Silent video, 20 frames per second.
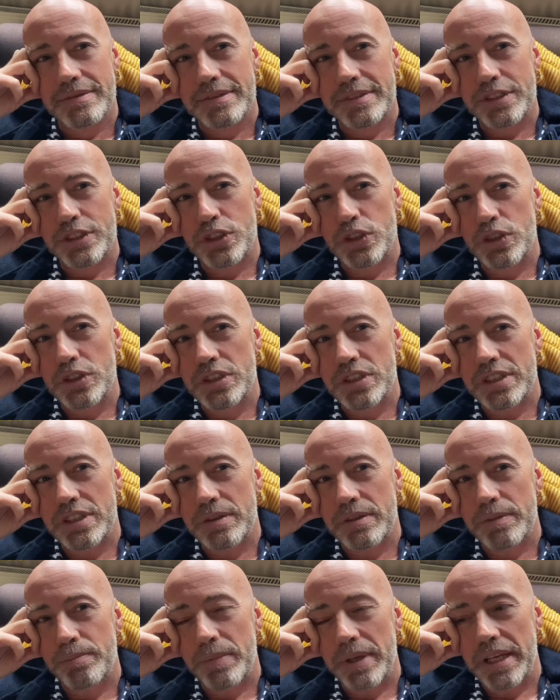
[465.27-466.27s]
It's good
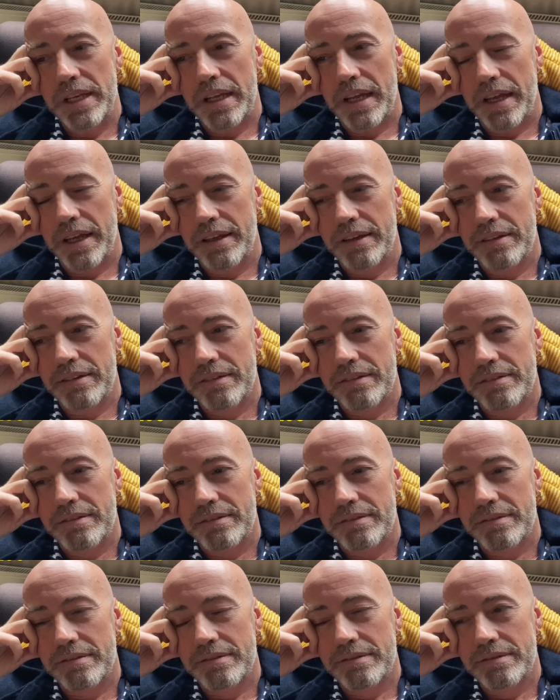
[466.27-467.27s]
to be like,
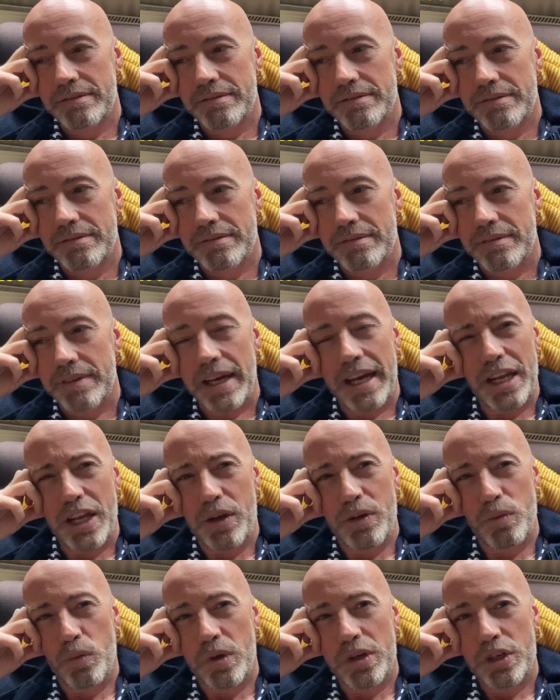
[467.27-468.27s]
I
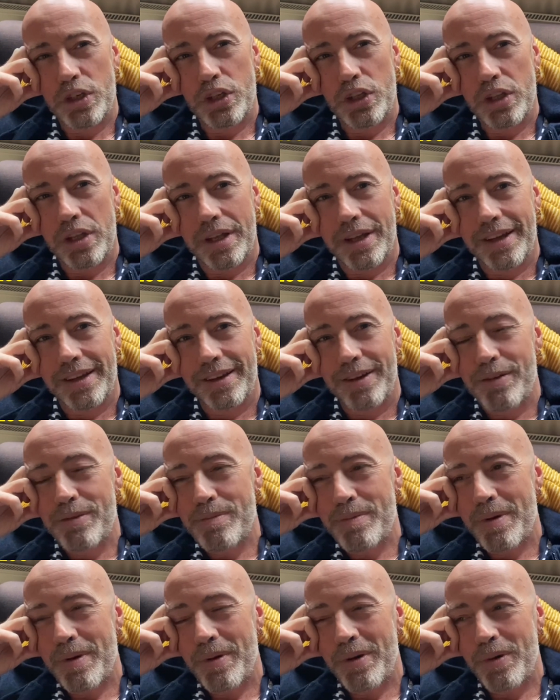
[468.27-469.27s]
don't want to do
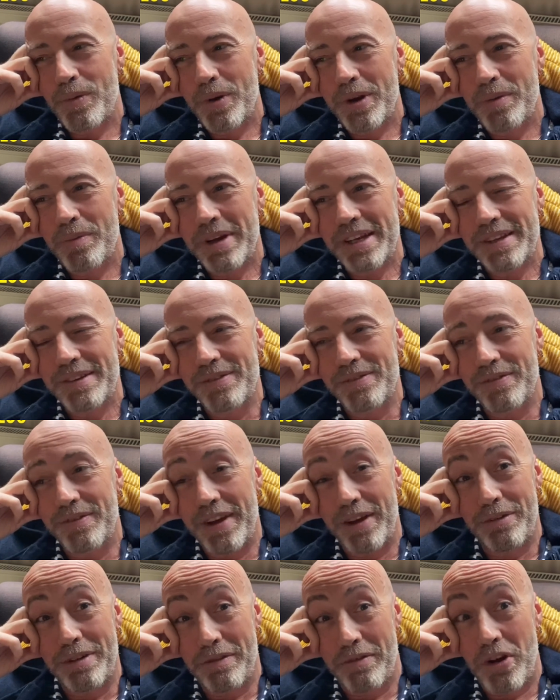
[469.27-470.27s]
that. One of my
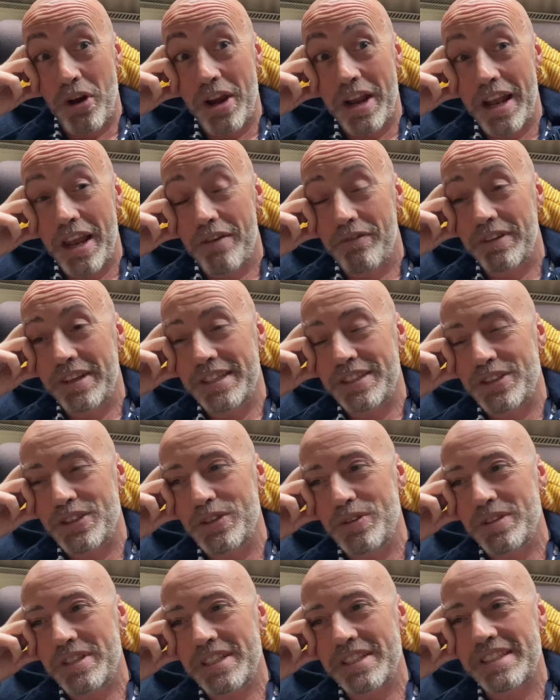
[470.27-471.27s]
very, very lovely
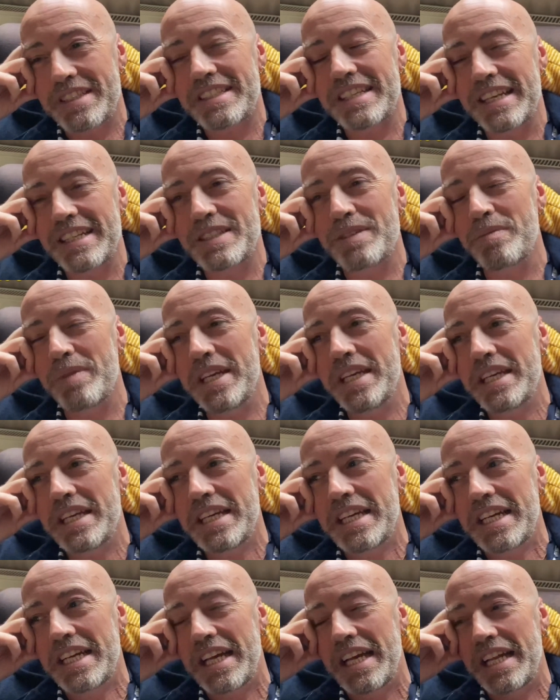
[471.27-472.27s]
students said to me
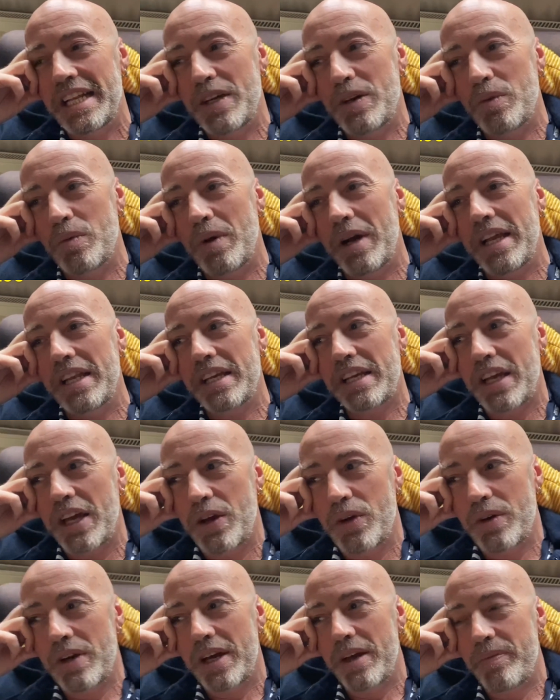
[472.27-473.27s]
a little while
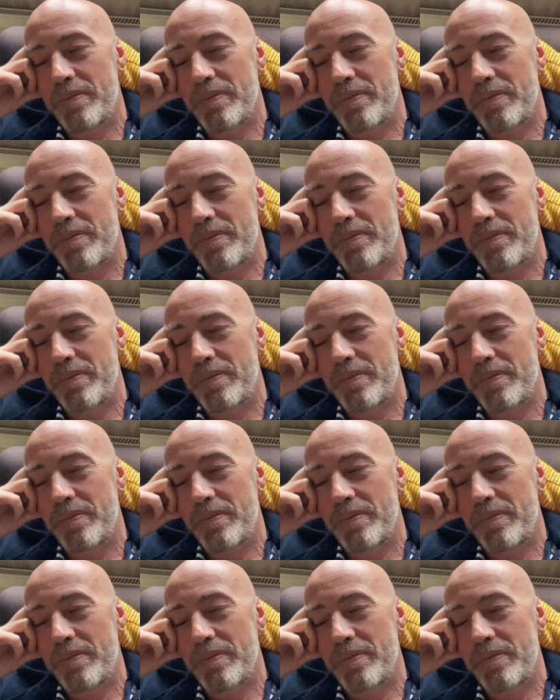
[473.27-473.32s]
ago,